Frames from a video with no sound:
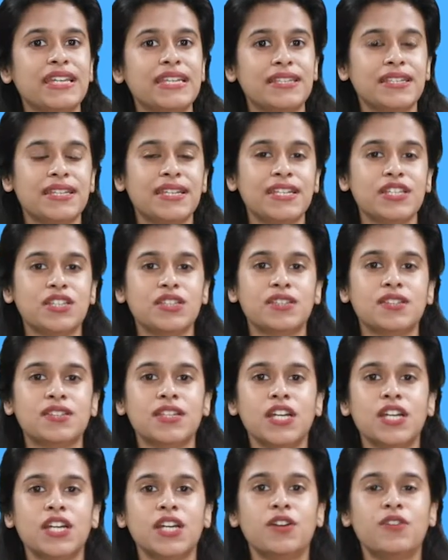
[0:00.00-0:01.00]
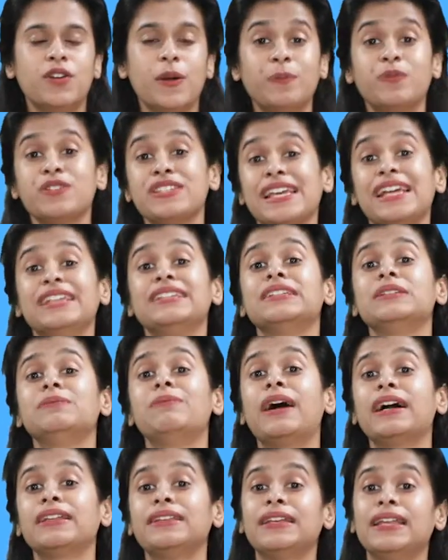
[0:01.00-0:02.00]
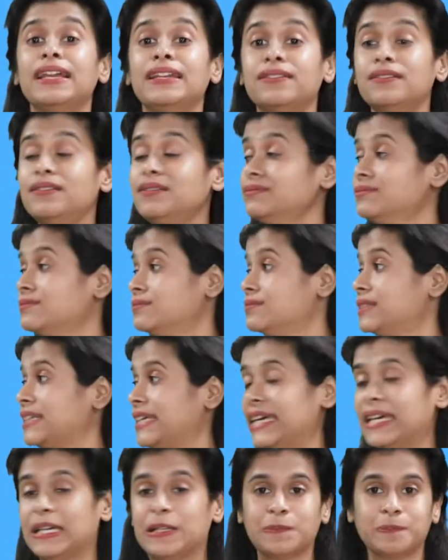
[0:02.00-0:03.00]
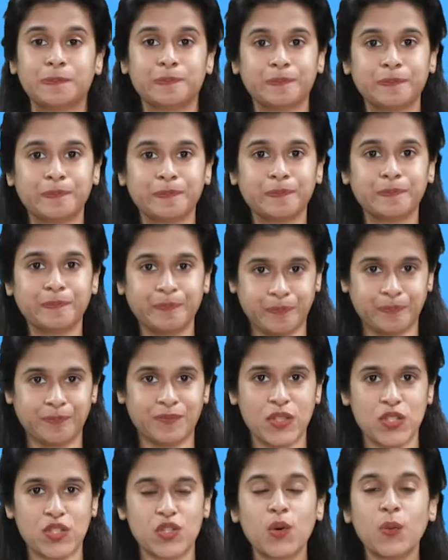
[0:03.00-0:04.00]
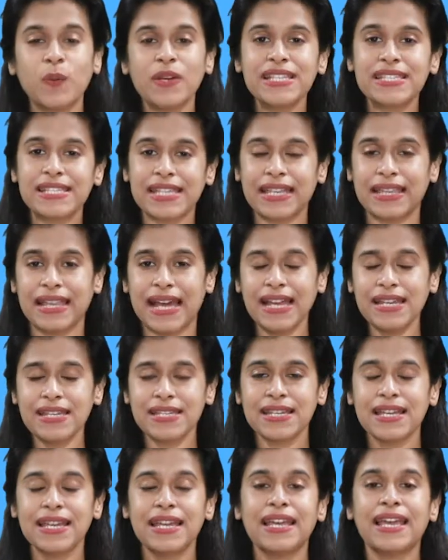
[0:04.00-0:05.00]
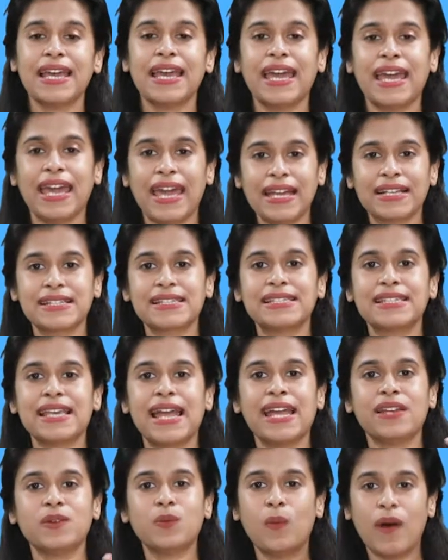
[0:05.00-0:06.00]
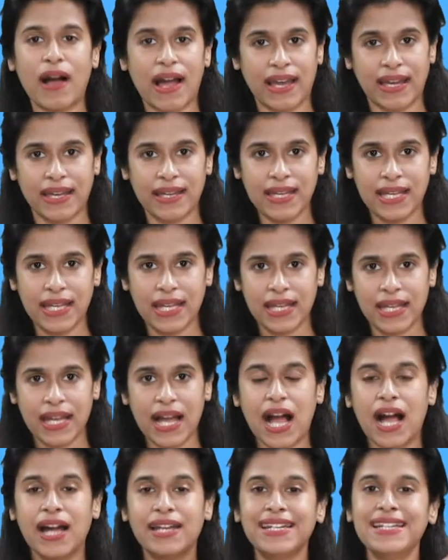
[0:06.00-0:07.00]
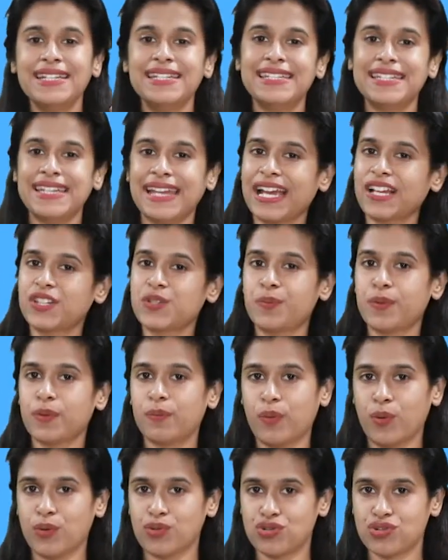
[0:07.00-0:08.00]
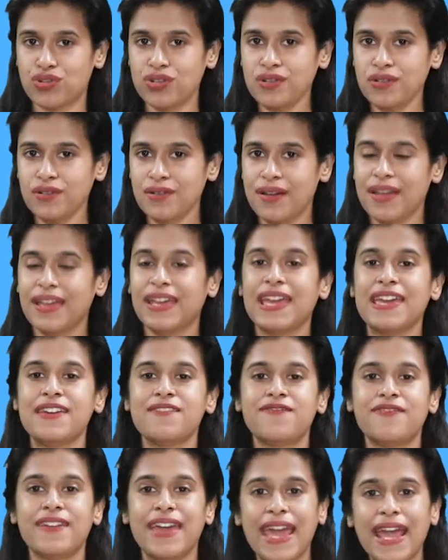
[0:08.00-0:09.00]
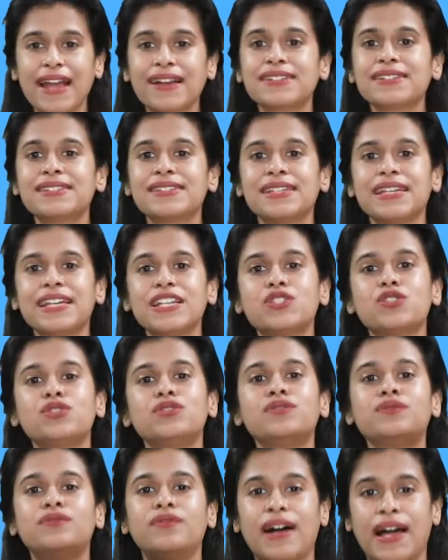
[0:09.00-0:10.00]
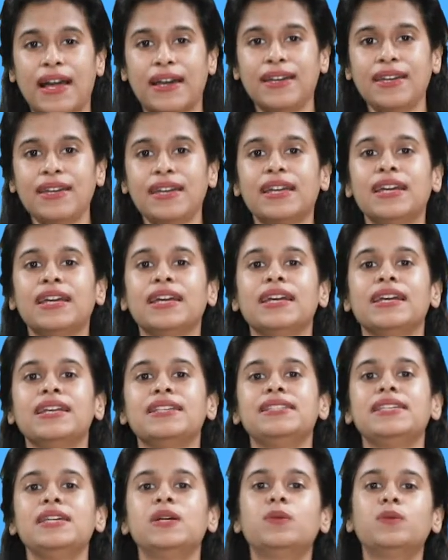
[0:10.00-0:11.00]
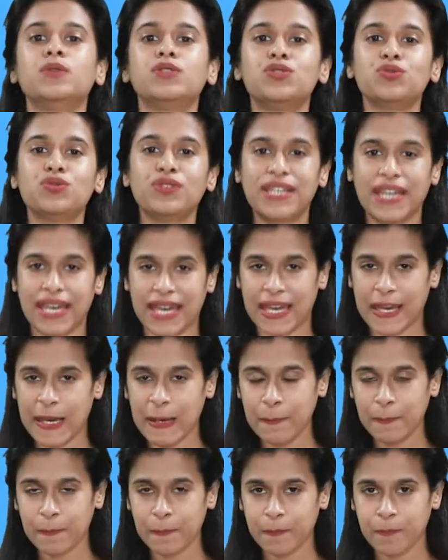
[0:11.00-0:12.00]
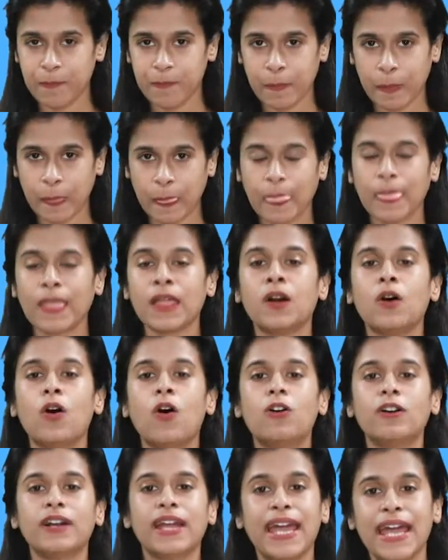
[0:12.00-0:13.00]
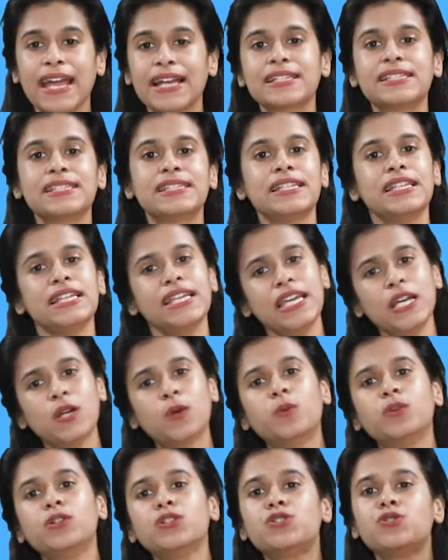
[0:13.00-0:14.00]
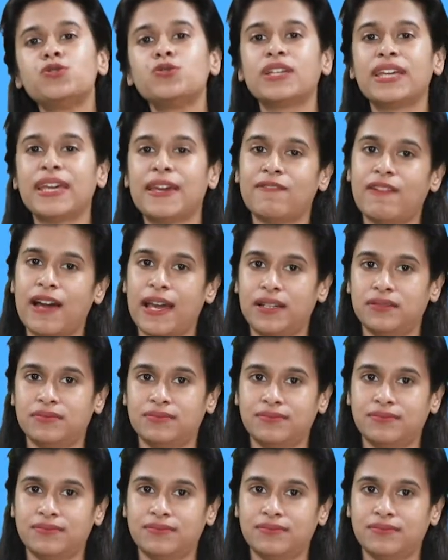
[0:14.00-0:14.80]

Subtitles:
it is represented by the letter K. So, we say that X and Y are in direct proportion if X is to Y is equal to K, or X equal to KY.